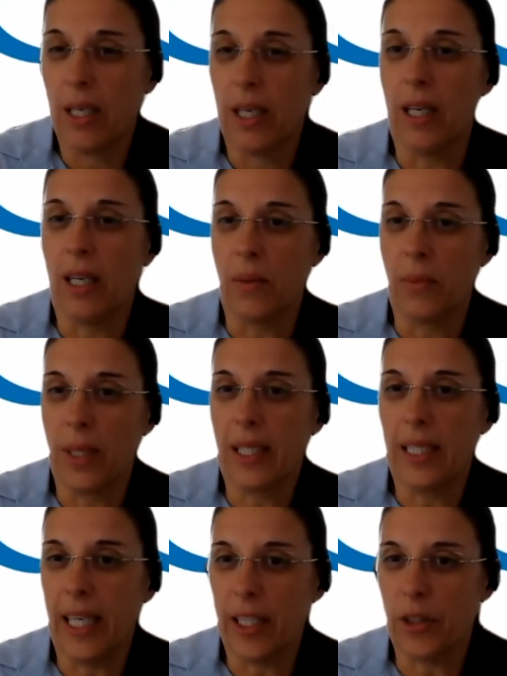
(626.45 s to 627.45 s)
one
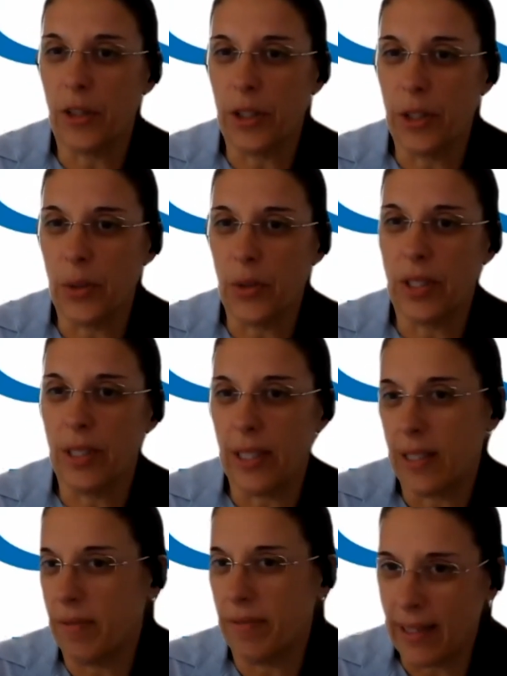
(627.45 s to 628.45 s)
day to use
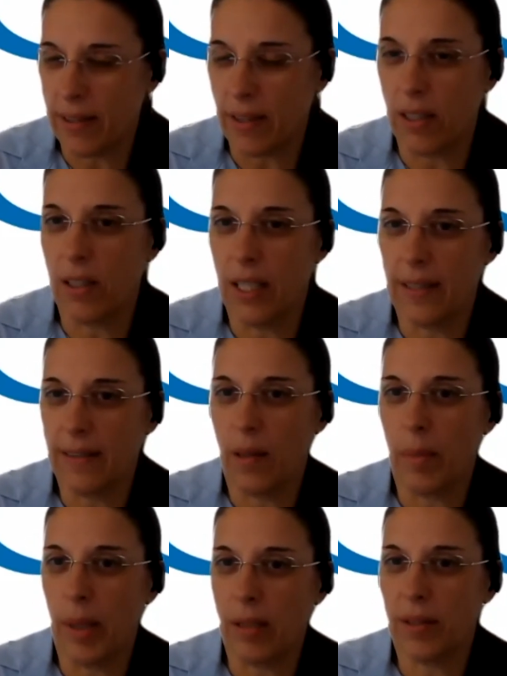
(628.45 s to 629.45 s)
this vesicle as a
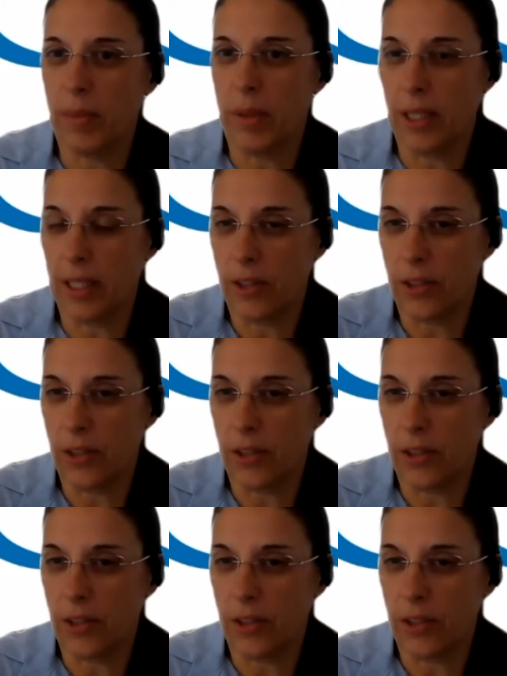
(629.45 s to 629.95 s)
possible